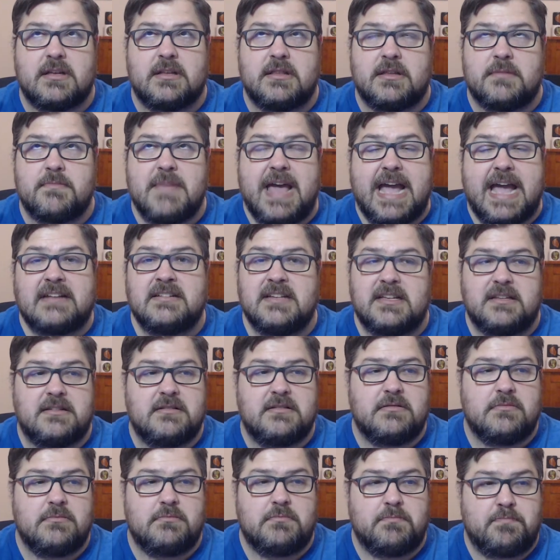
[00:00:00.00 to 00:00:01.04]

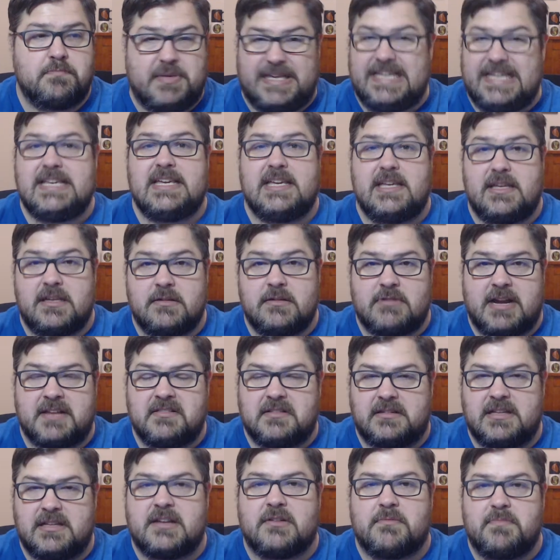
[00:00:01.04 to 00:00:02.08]
magnet P, right?
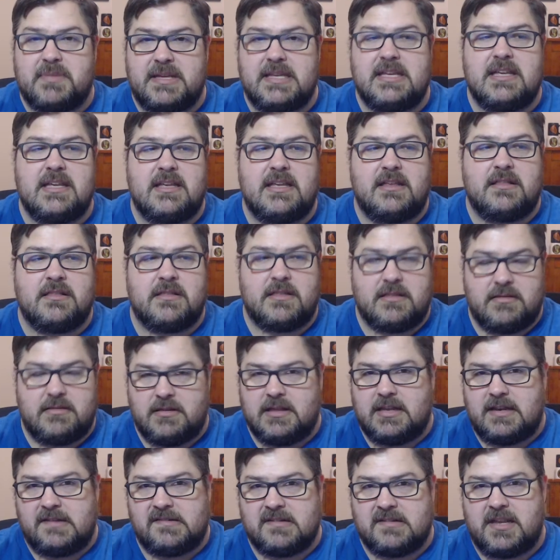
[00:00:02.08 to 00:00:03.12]
The letter P
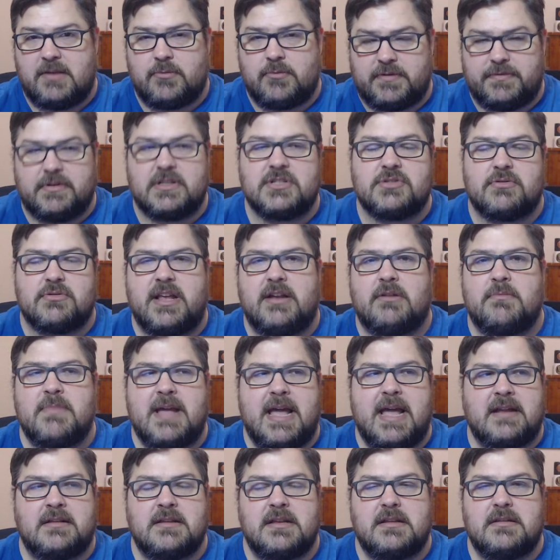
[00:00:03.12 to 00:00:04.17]
that is a refrigerator
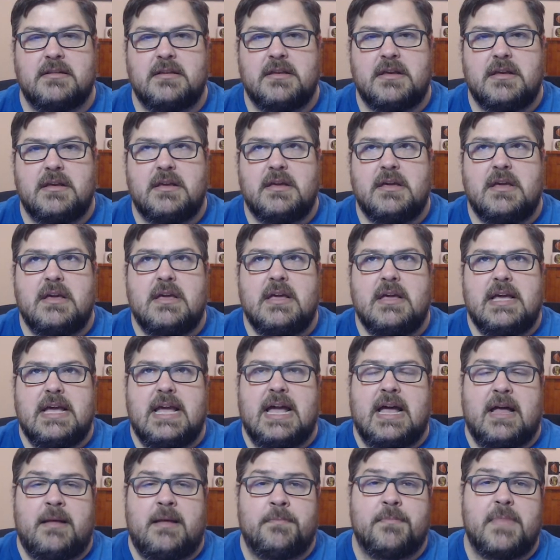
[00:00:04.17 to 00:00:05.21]
magnet,
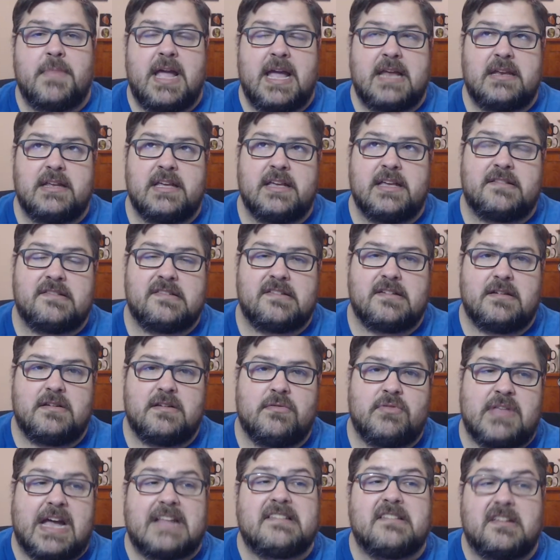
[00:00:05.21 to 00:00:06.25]
and
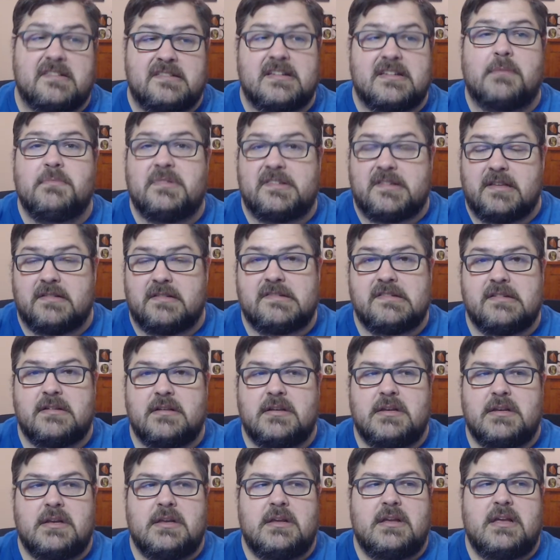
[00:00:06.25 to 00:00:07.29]
that's a substance,
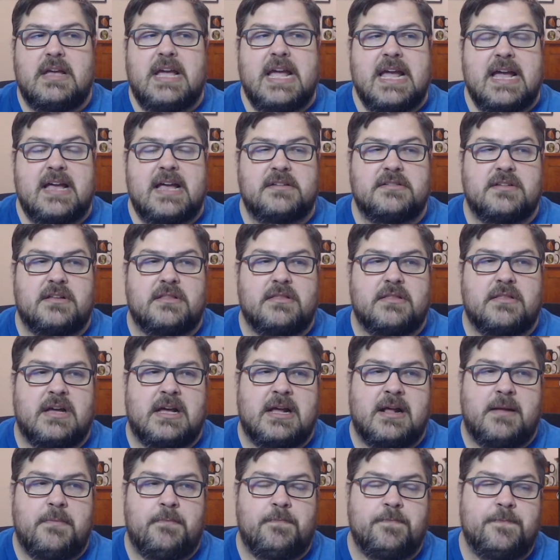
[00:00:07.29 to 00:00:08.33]
and
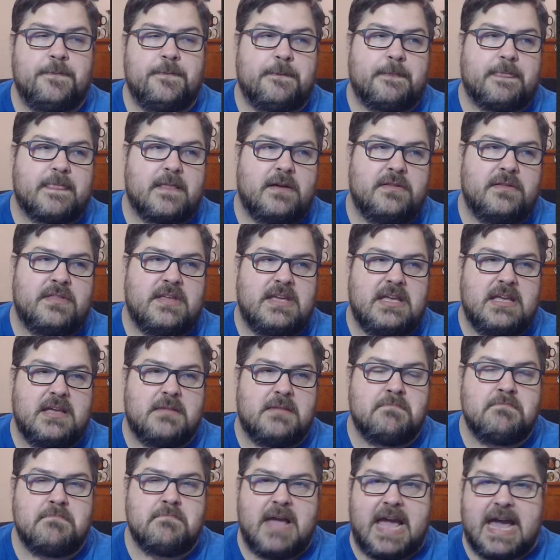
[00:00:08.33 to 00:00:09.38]

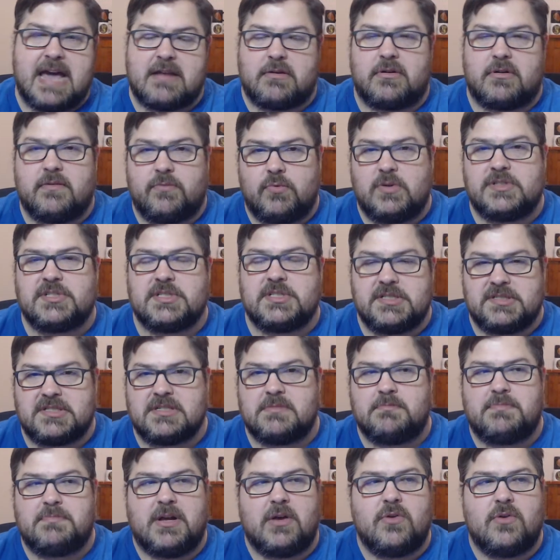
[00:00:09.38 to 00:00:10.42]
the matter of which it is
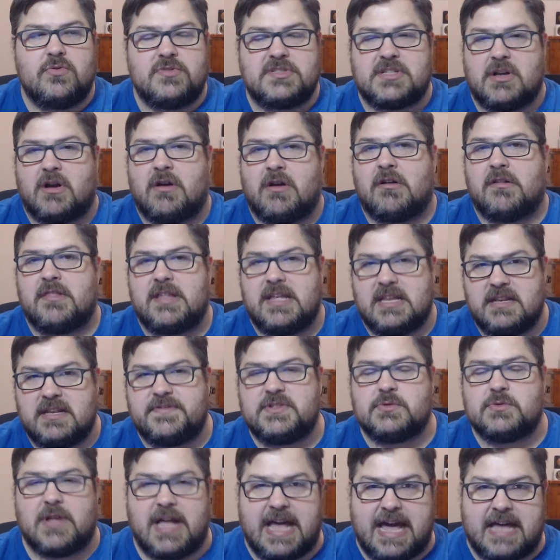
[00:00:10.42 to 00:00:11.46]
composed are the
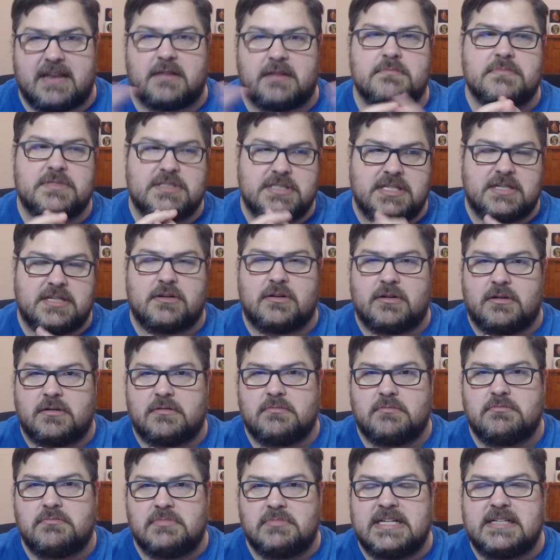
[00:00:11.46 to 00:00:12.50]
individual atoms that
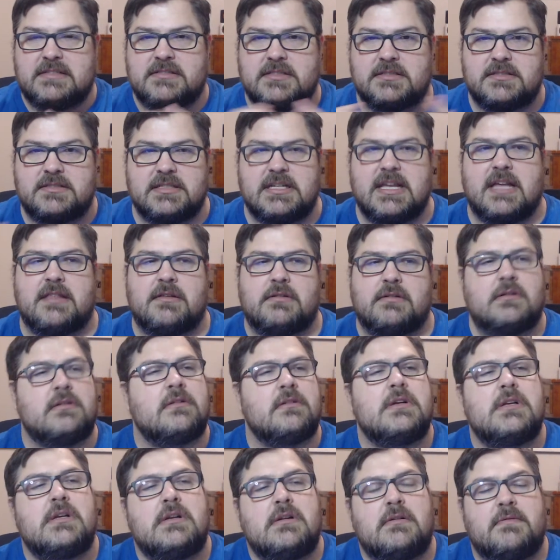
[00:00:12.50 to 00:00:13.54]
are linked together
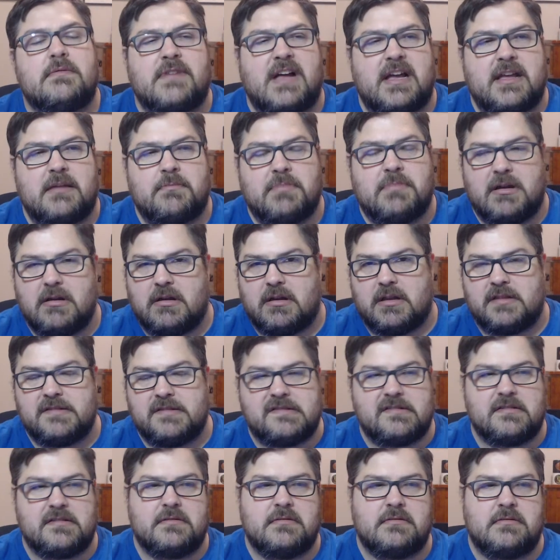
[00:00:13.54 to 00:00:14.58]
via
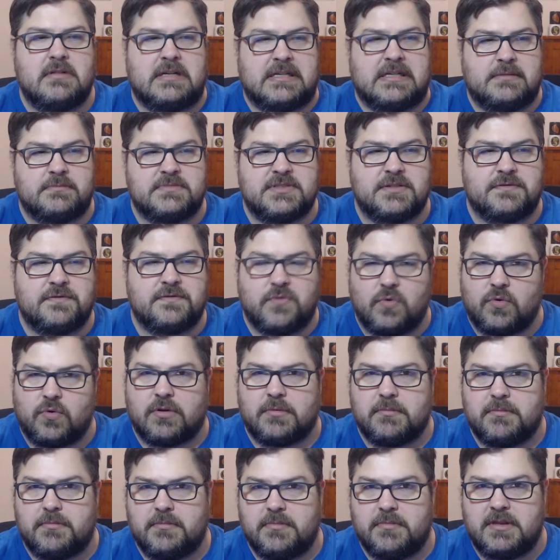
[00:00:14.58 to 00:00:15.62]
bonds to
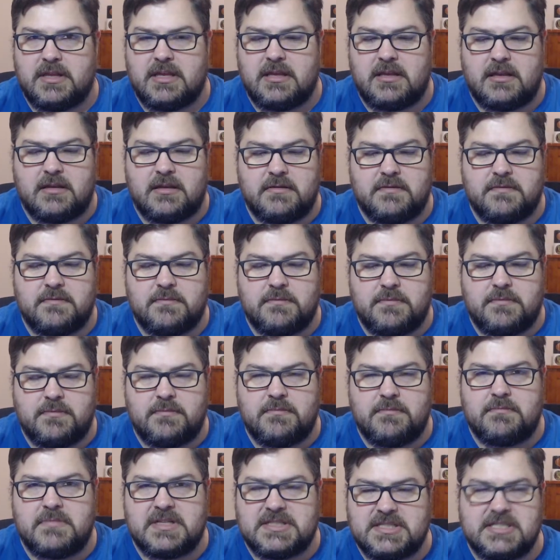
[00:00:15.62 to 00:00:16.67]
form the
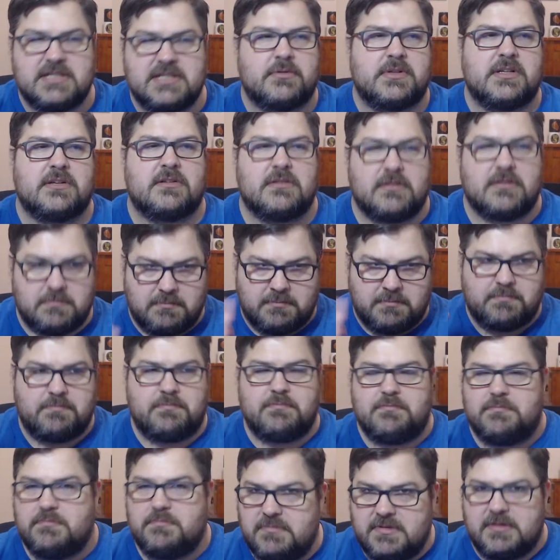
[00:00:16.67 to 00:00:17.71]
material,
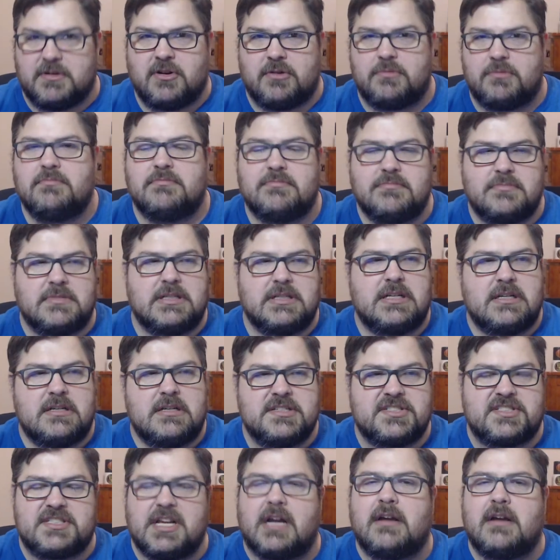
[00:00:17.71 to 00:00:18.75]

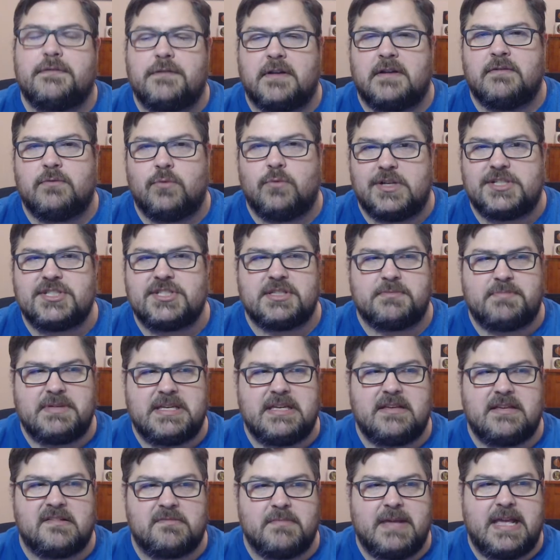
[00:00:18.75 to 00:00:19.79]
stuff of which the
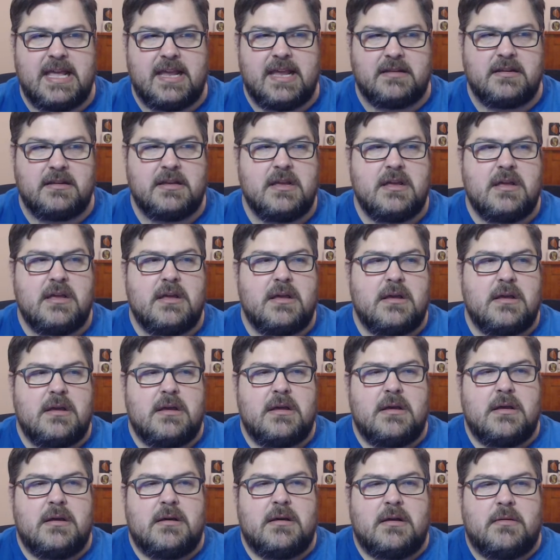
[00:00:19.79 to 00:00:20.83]
P is made.
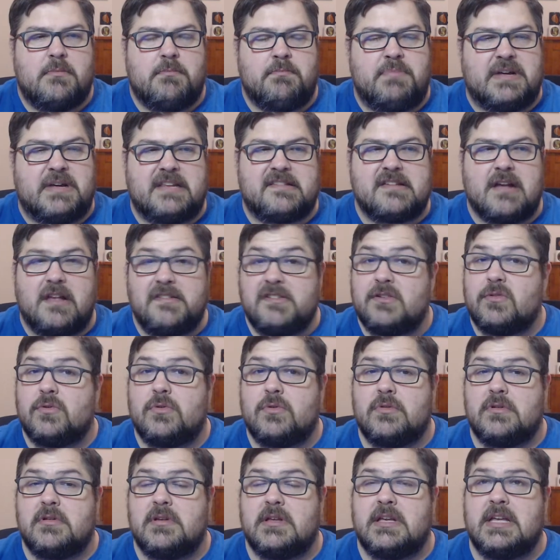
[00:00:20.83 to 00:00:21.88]
But it
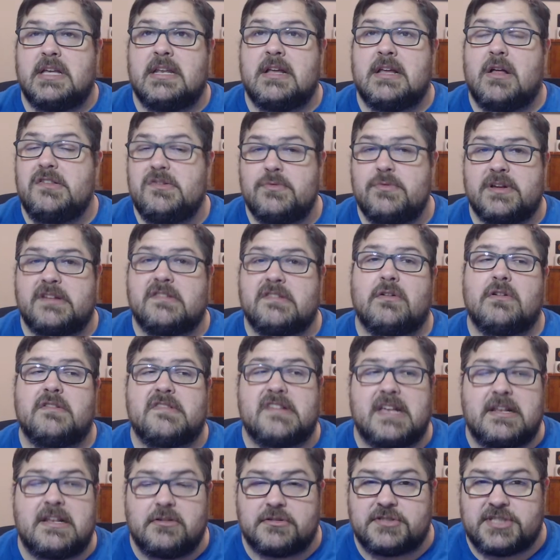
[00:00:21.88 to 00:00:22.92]
also
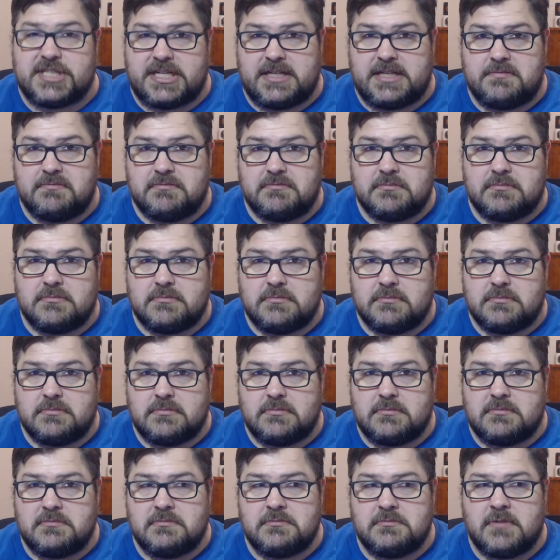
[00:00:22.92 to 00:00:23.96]
exerts energy,
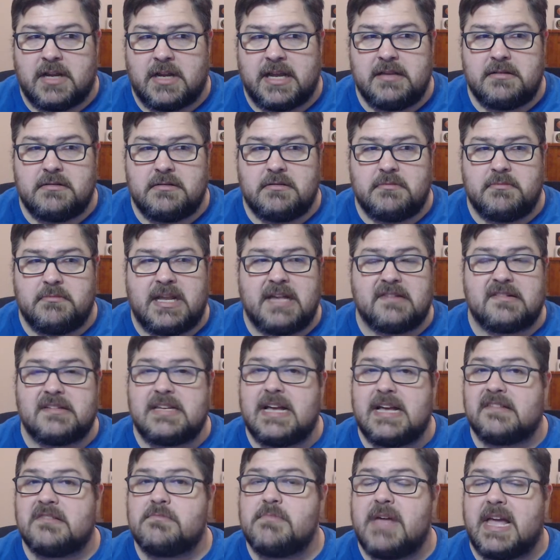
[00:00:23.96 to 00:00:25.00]
right? Because it
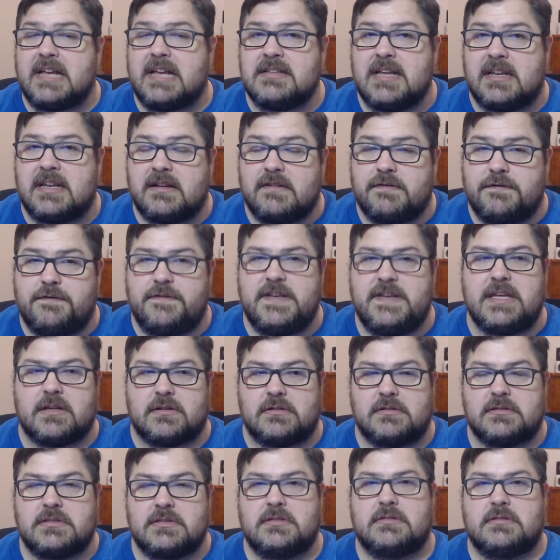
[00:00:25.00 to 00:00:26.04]
has a magnetic
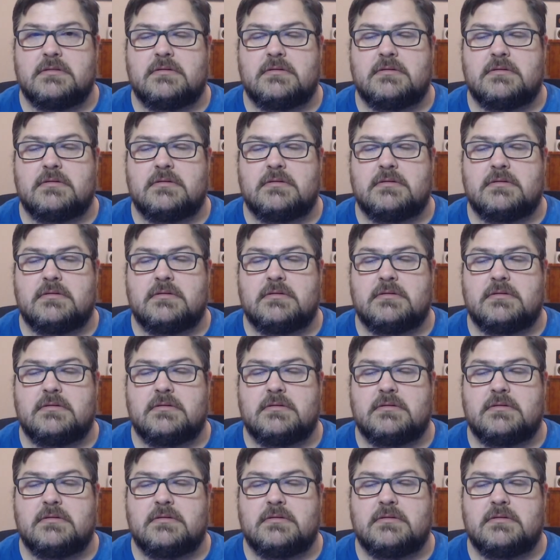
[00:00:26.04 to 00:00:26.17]
field.